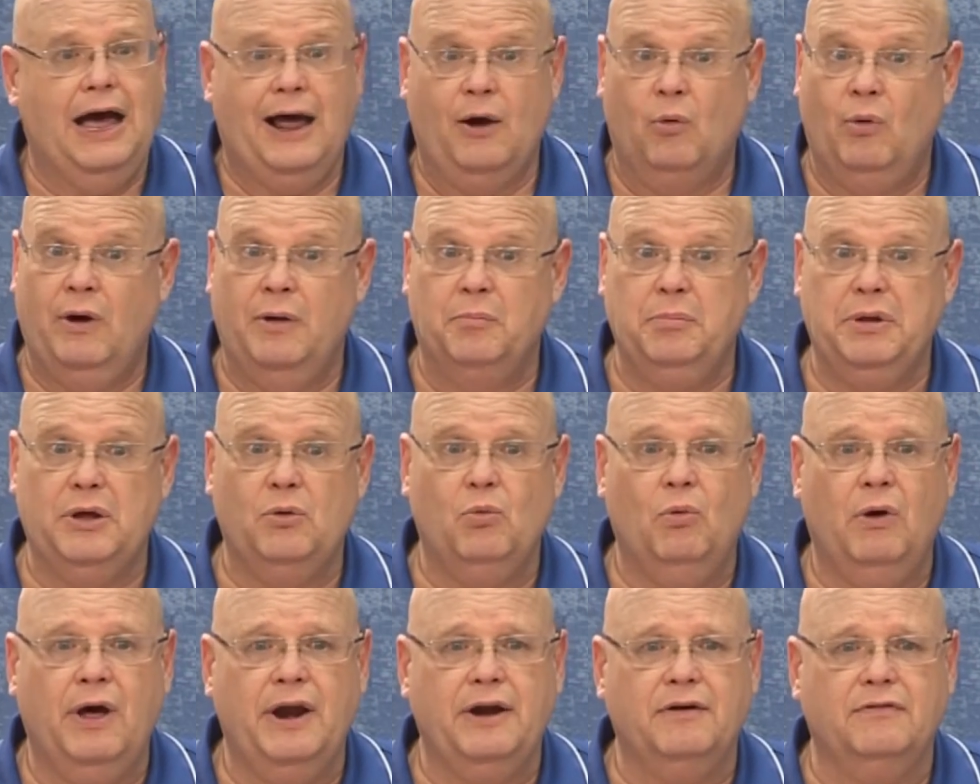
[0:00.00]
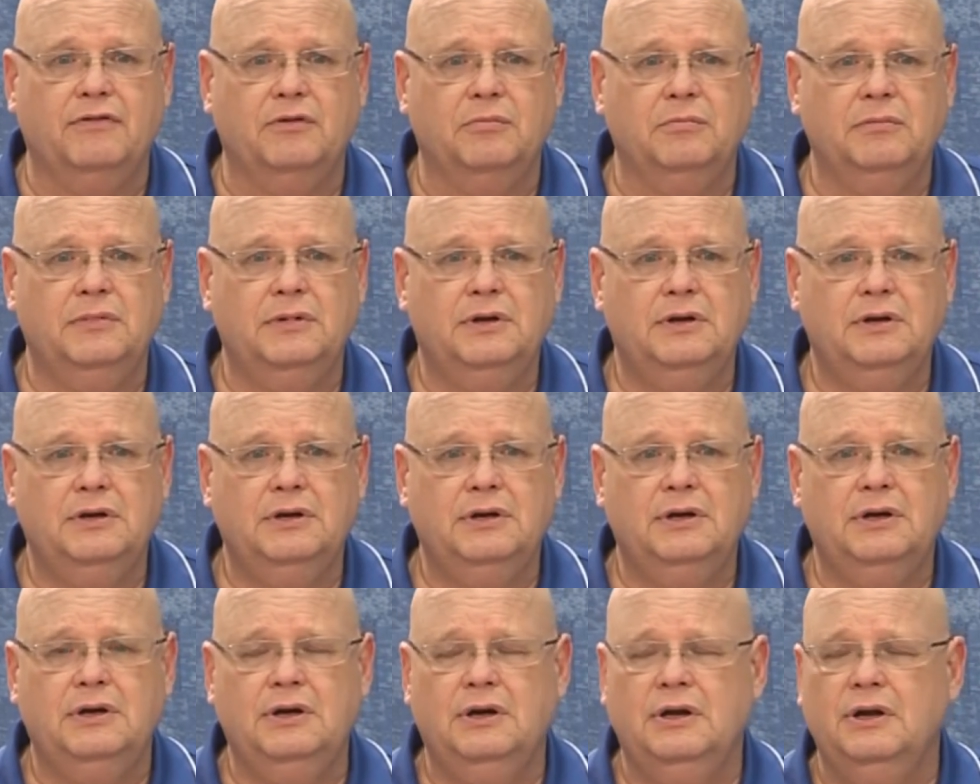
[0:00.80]
I don't want to be one of them.
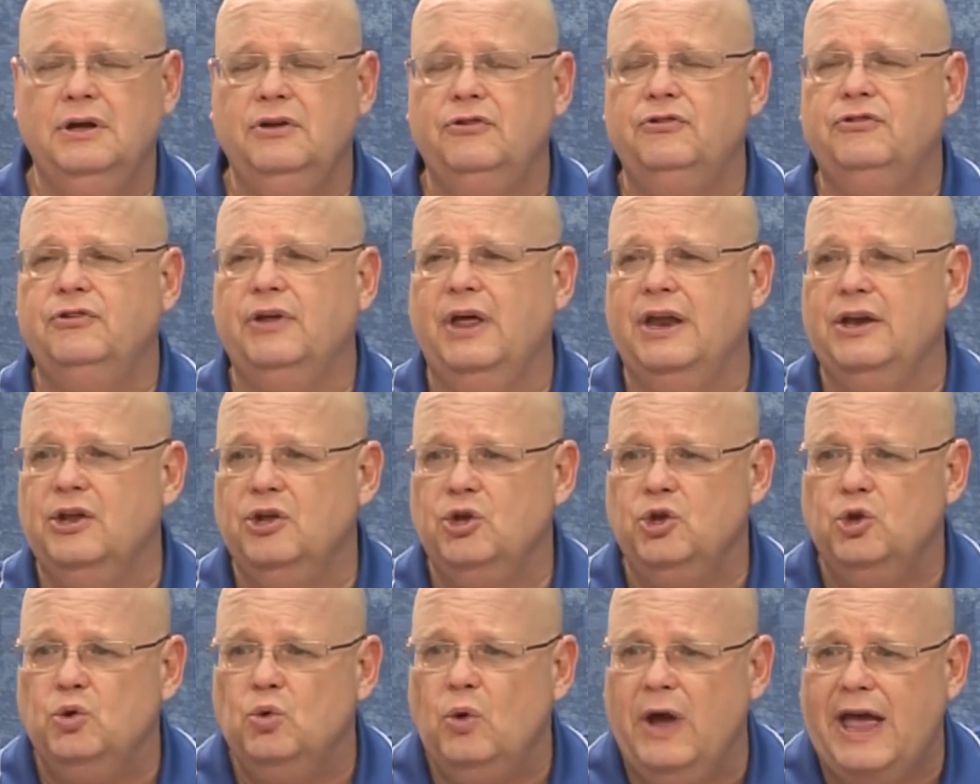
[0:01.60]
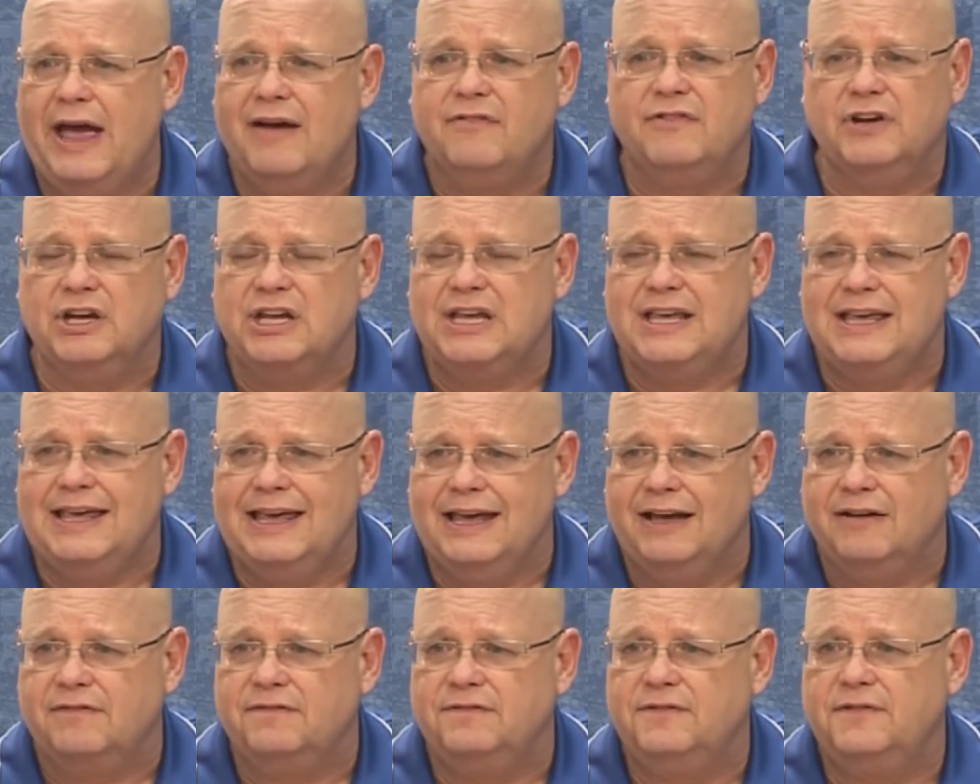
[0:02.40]
He said, You have a
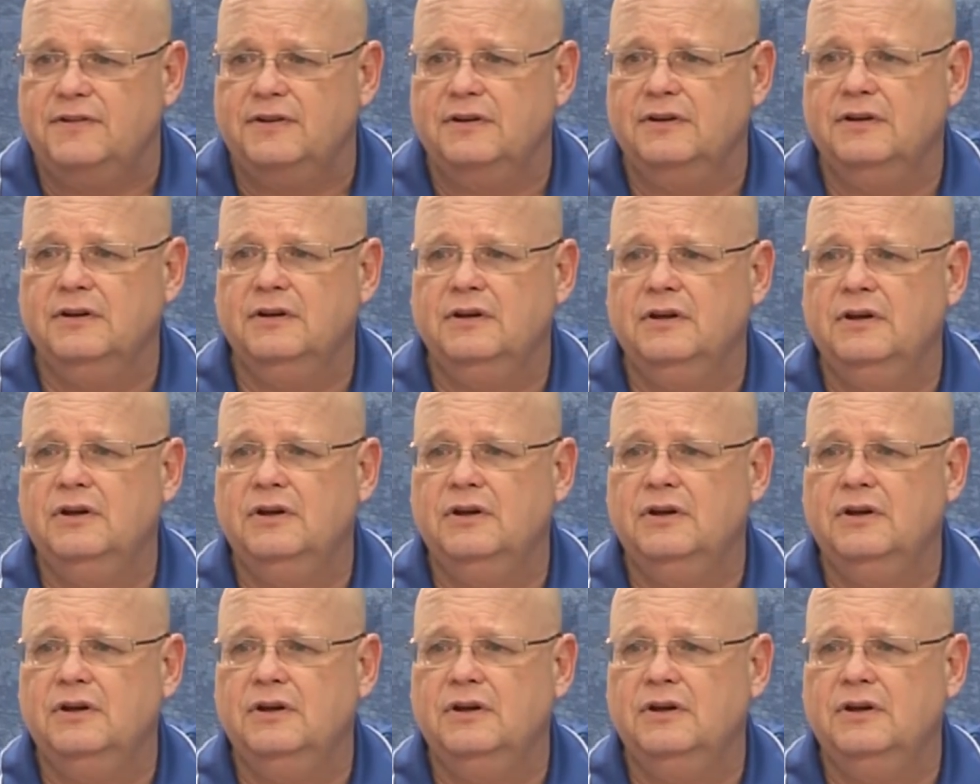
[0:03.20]
gift.